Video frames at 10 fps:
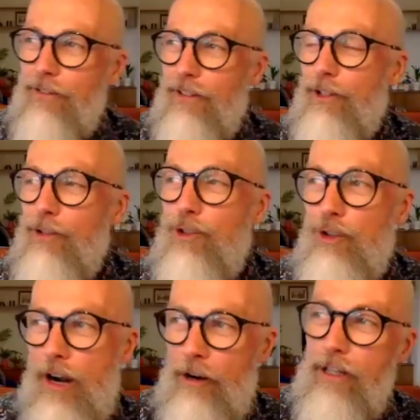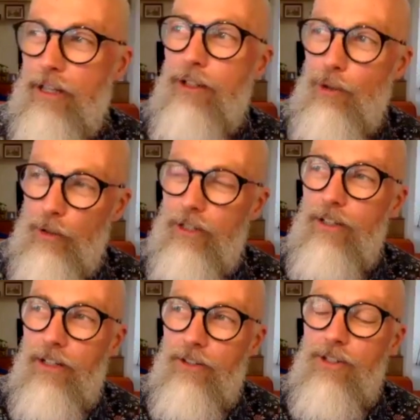contrarian
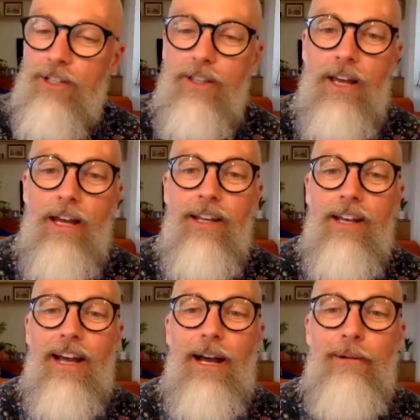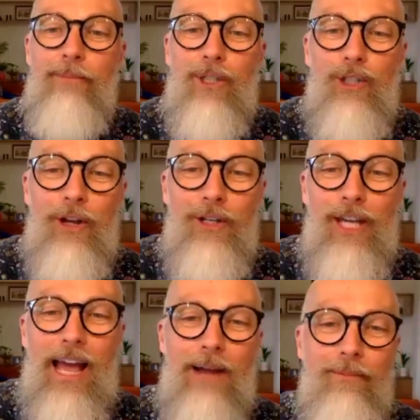lawyer. I could see that. Yeah. But you're going to
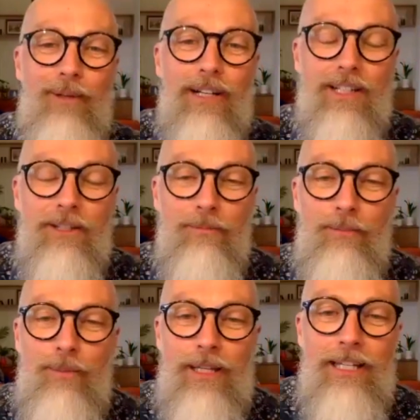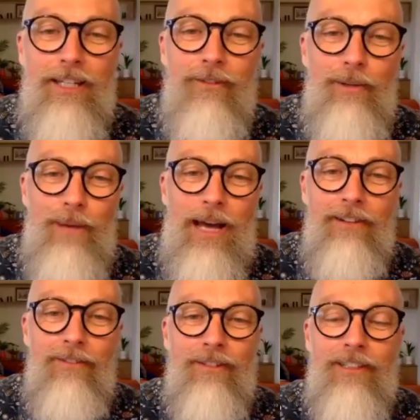Canberra. Speaking of
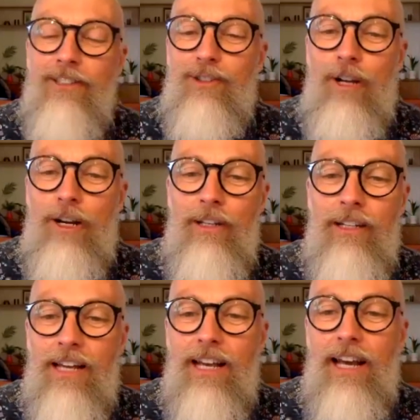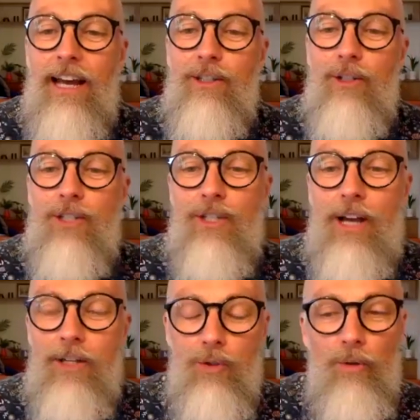combative and contrarian, to
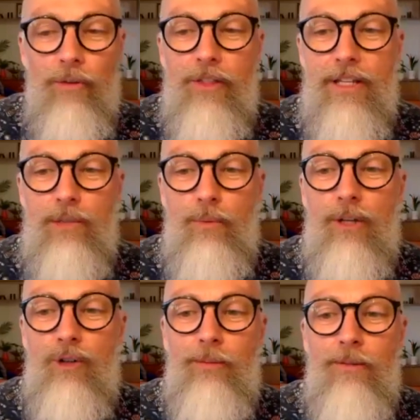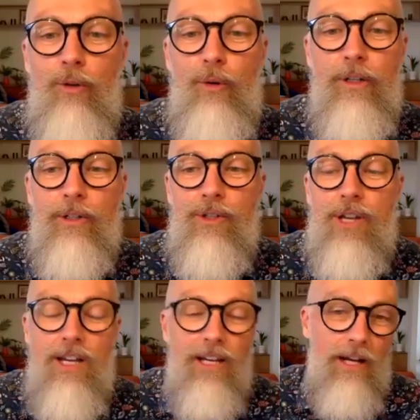discuss all of this with a group of lawyers.
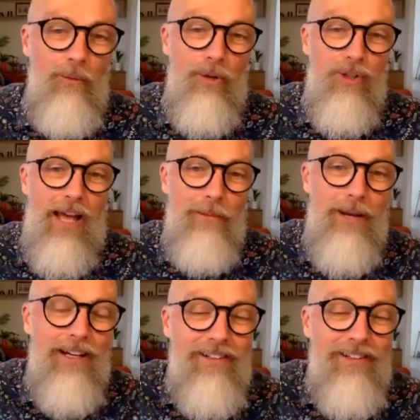What's that about?